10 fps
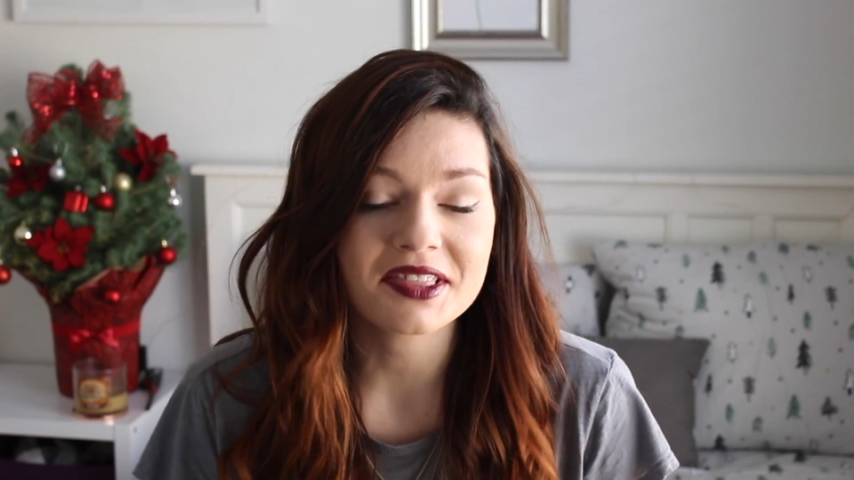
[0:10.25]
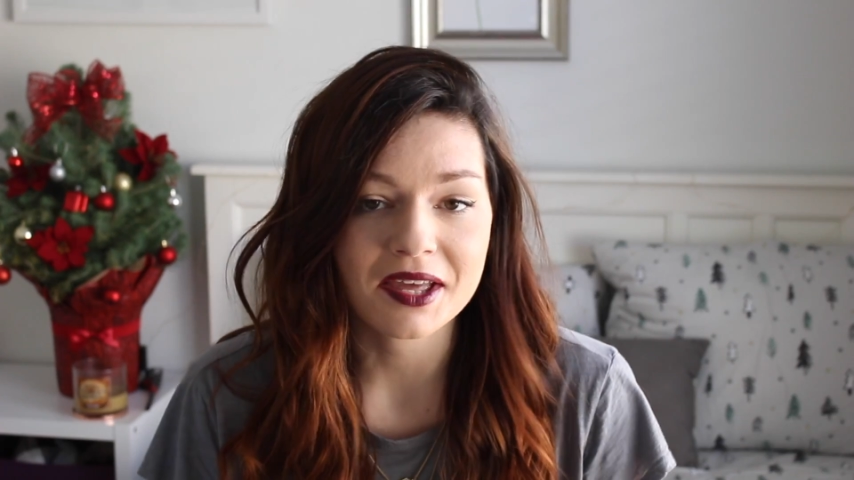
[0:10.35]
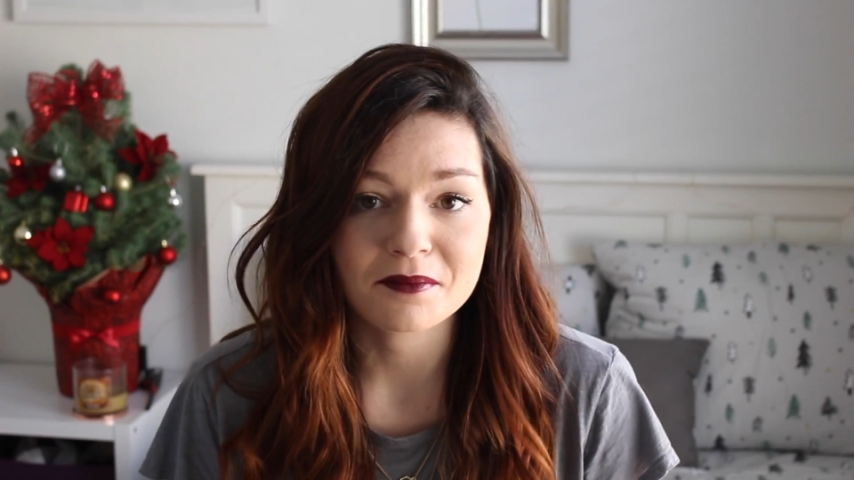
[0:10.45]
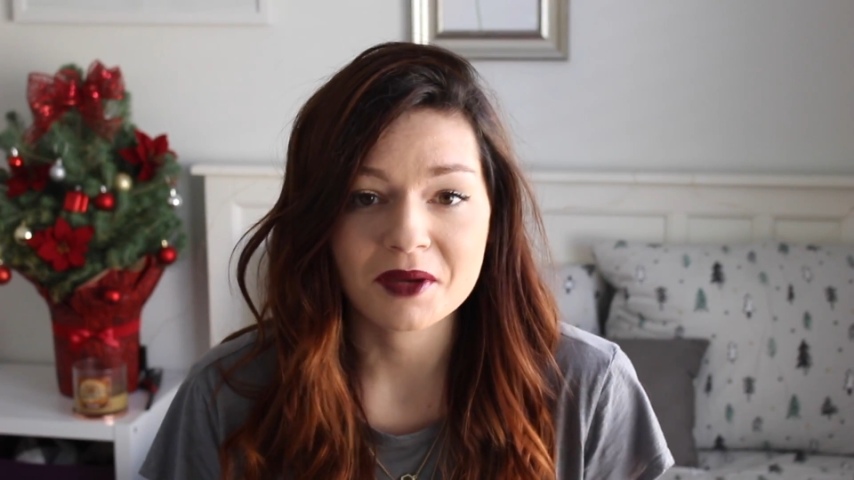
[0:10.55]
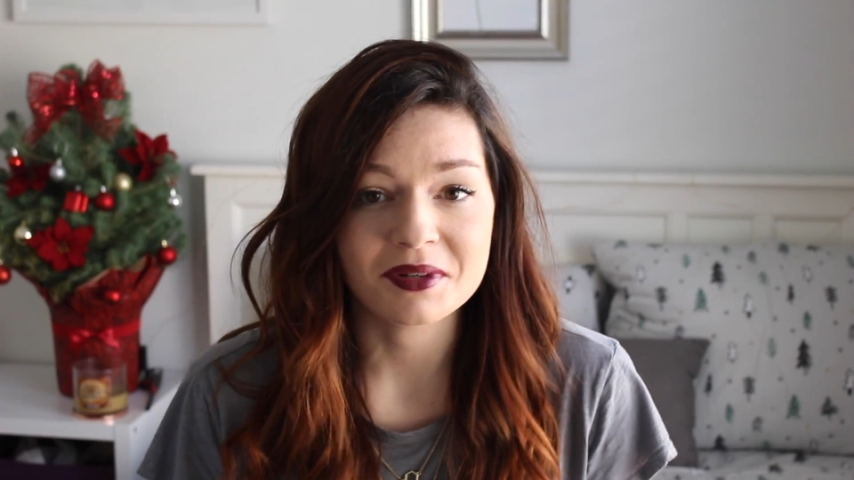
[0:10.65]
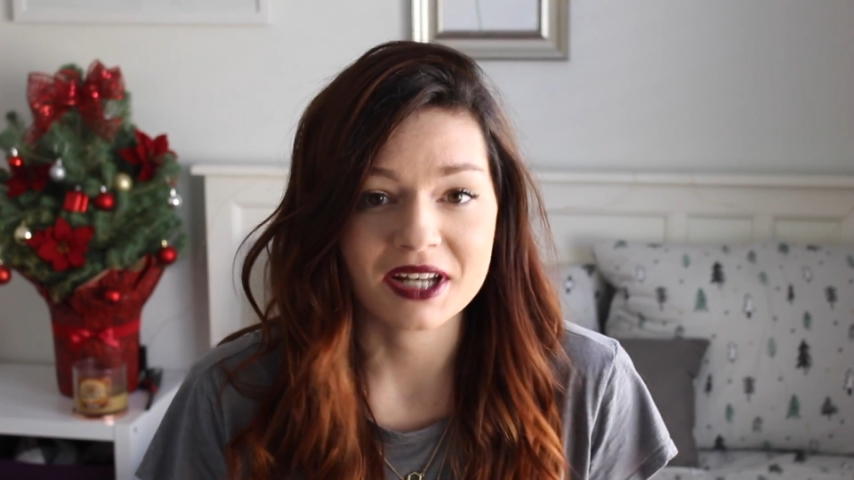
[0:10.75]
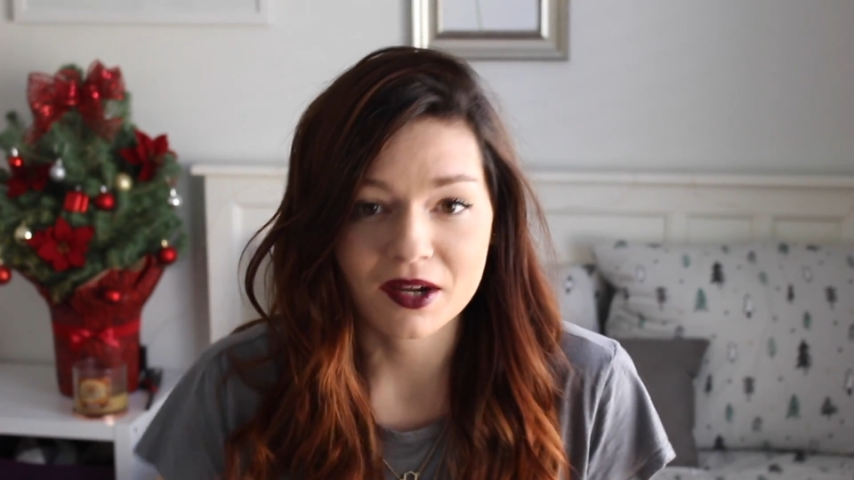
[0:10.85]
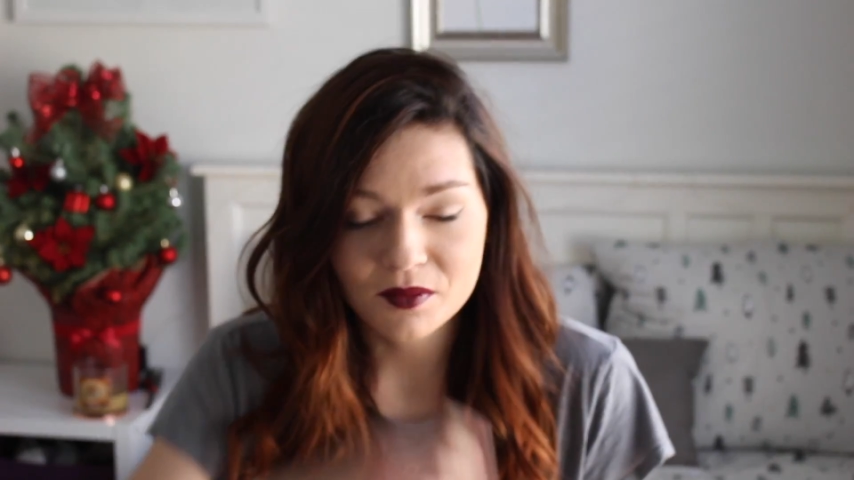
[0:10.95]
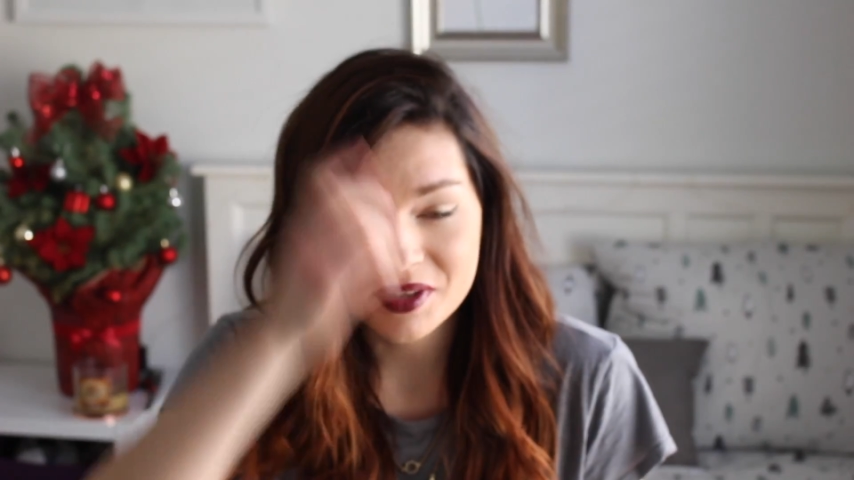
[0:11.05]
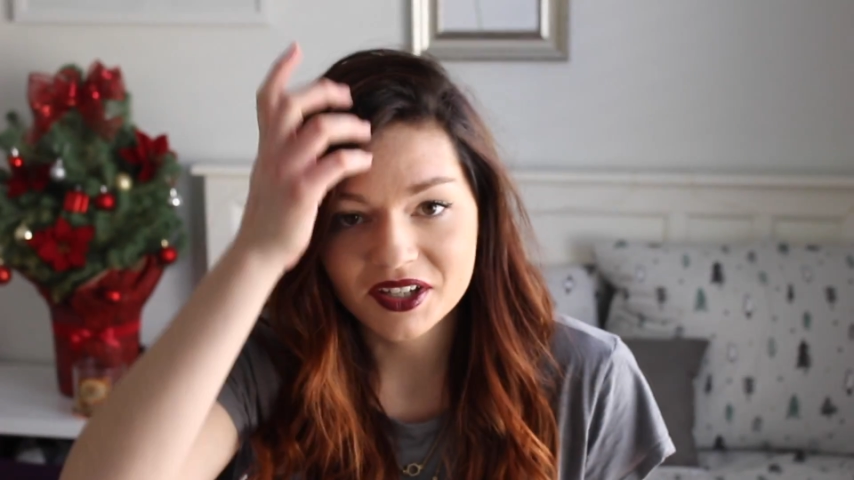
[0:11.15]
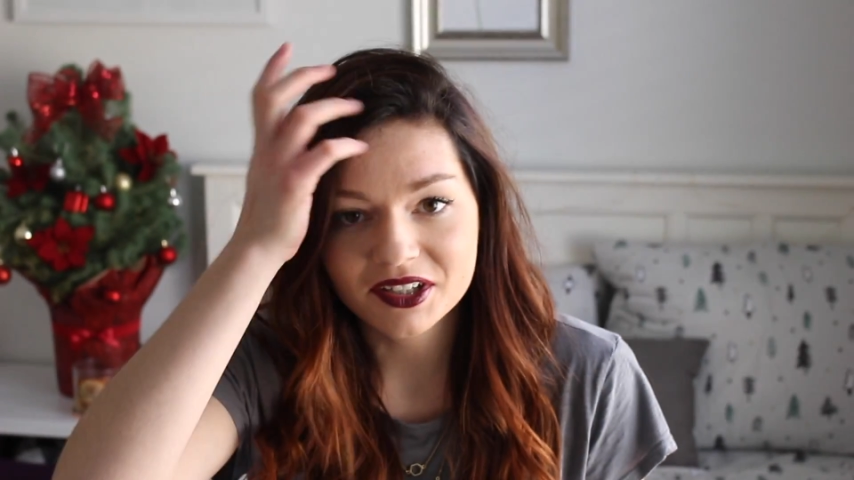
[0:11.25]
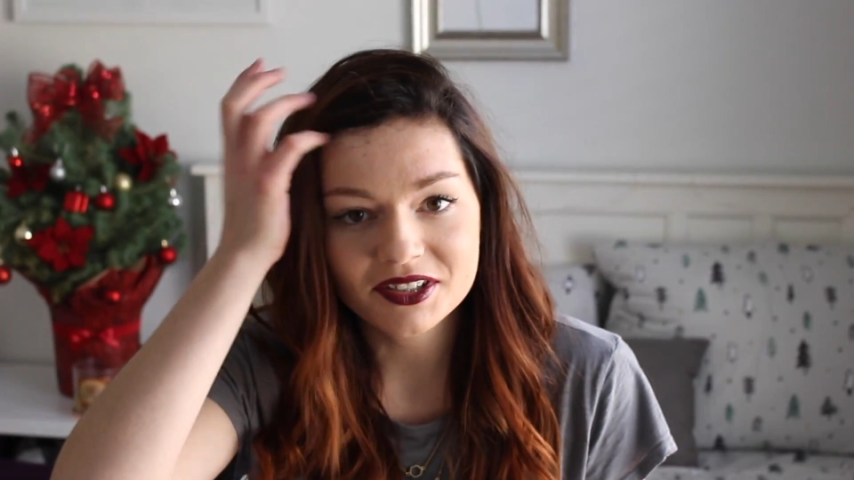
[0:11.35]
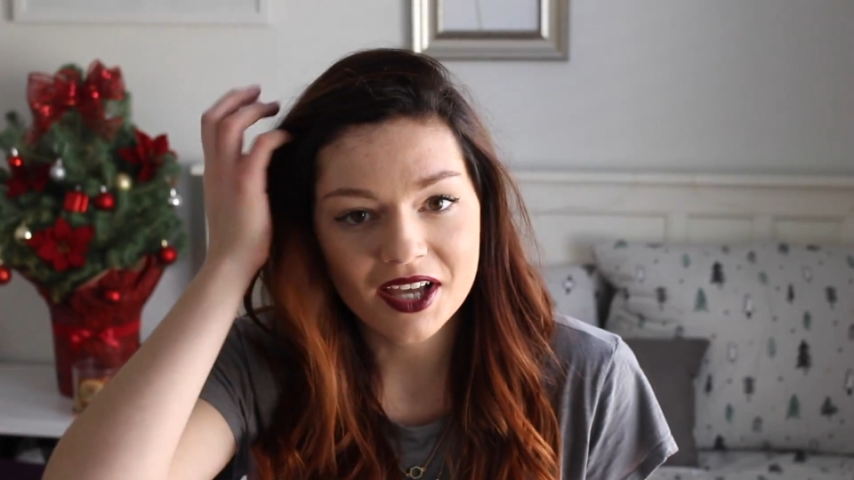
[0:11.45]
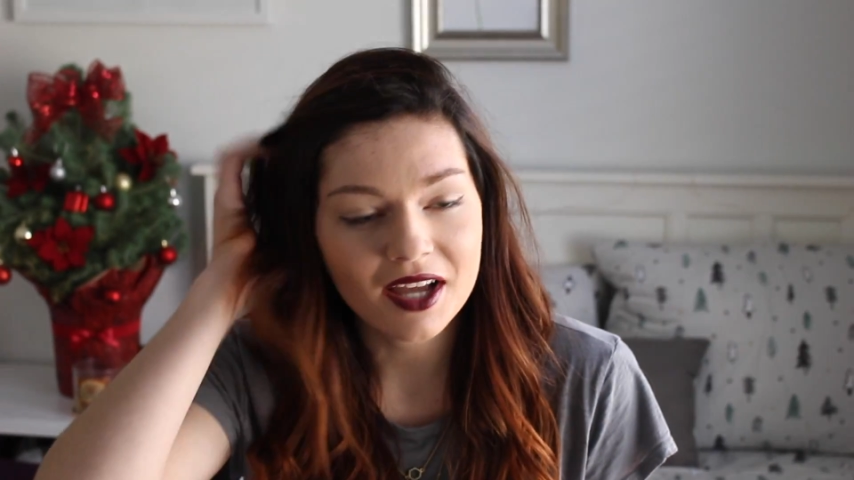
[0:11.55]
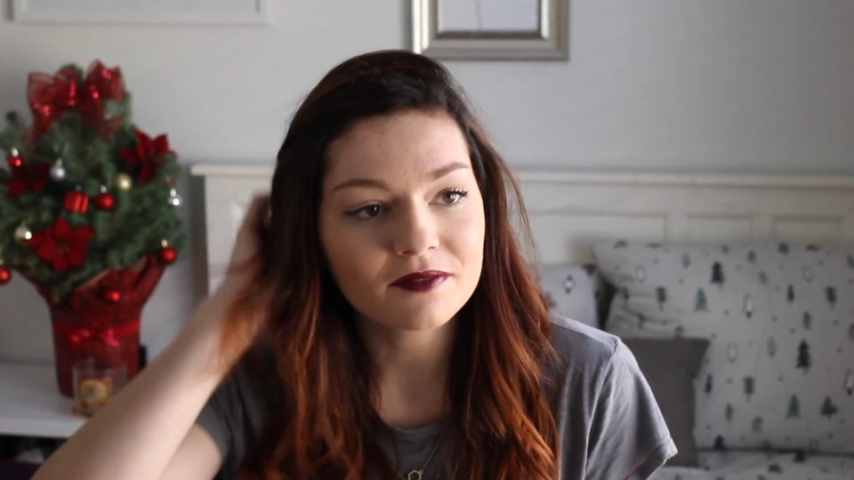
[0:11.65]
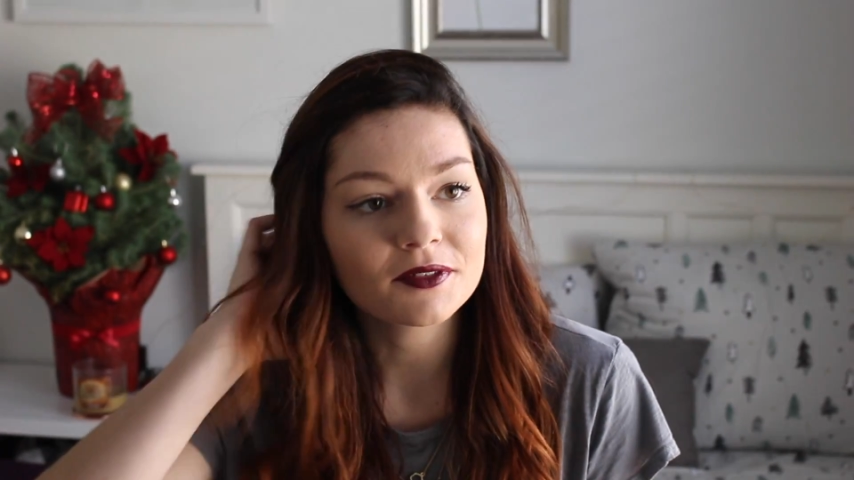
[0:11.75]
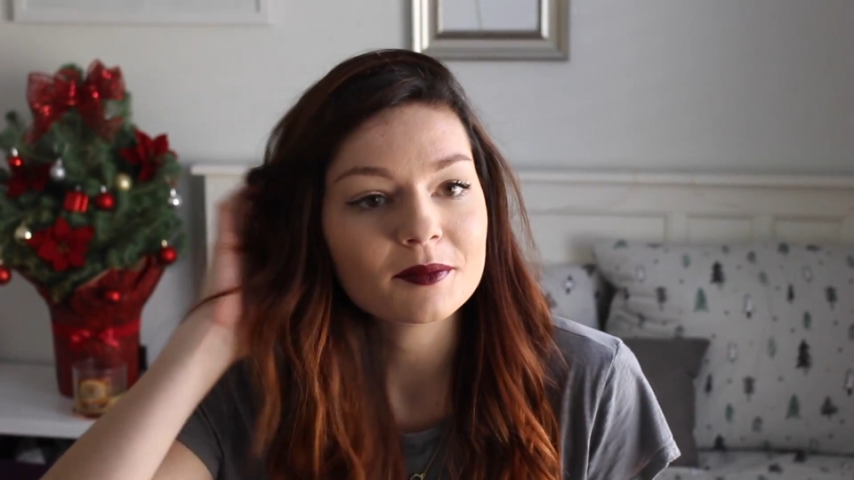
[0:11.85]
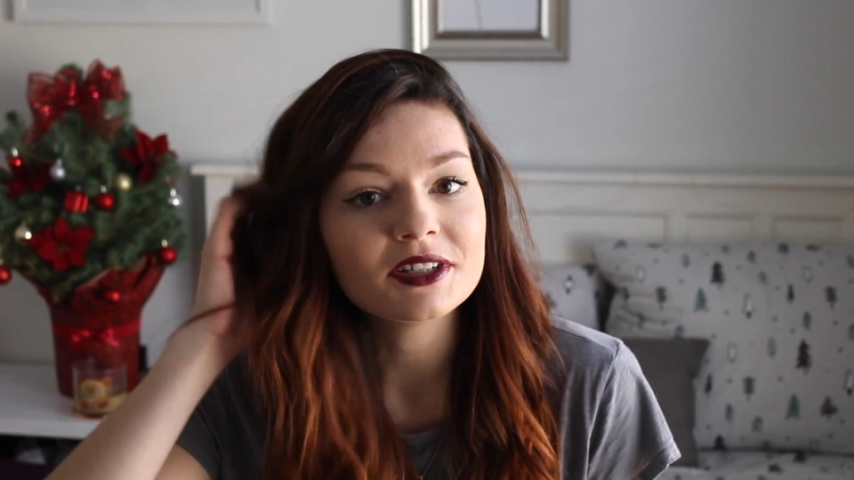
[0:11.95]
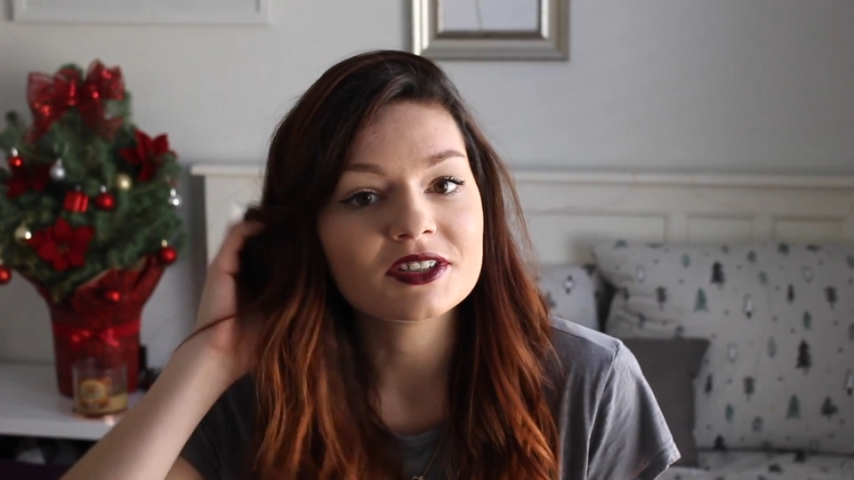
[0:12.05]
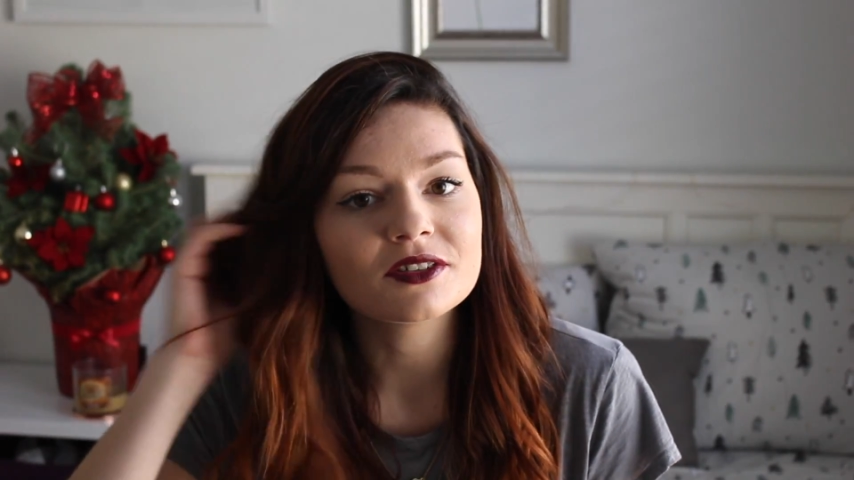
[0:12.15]
that maybe now would be a good time for
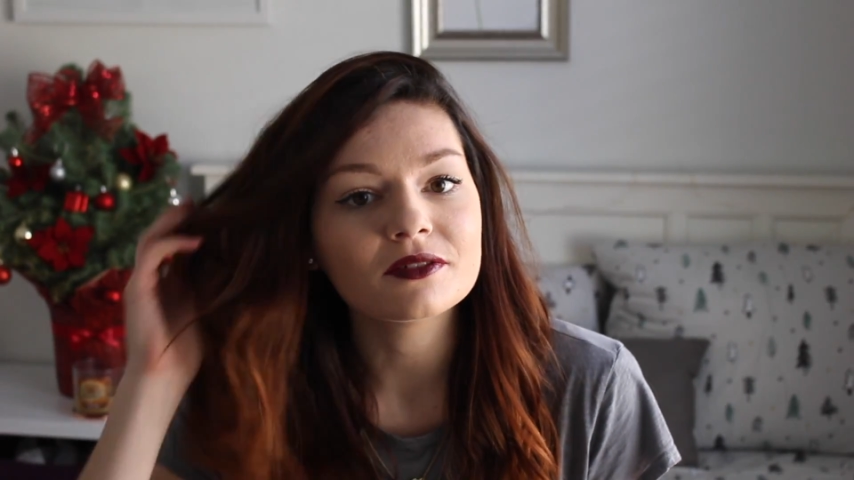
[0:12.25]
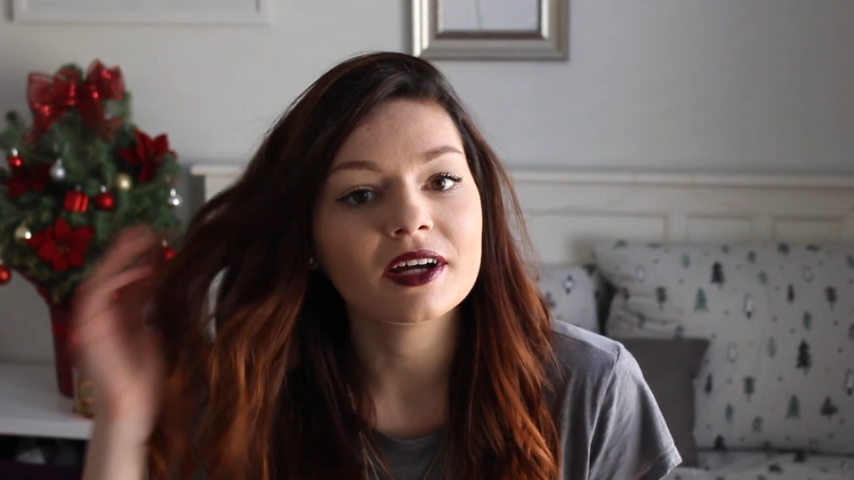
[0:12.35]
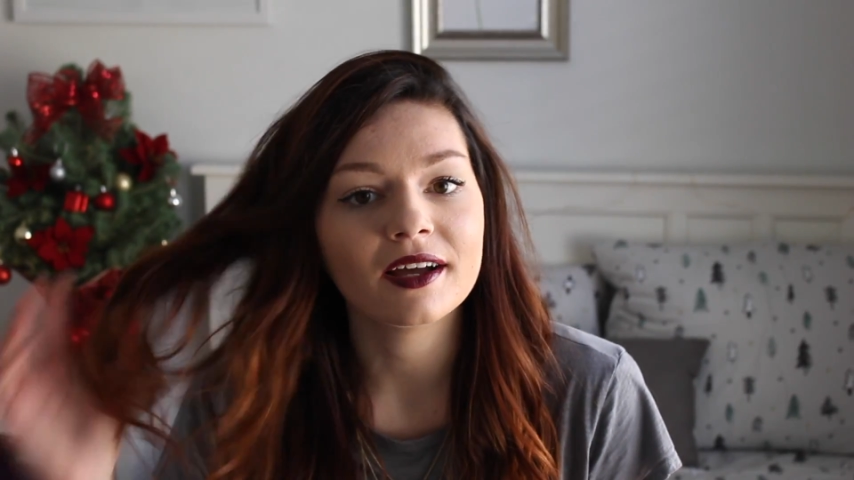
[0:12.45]
me to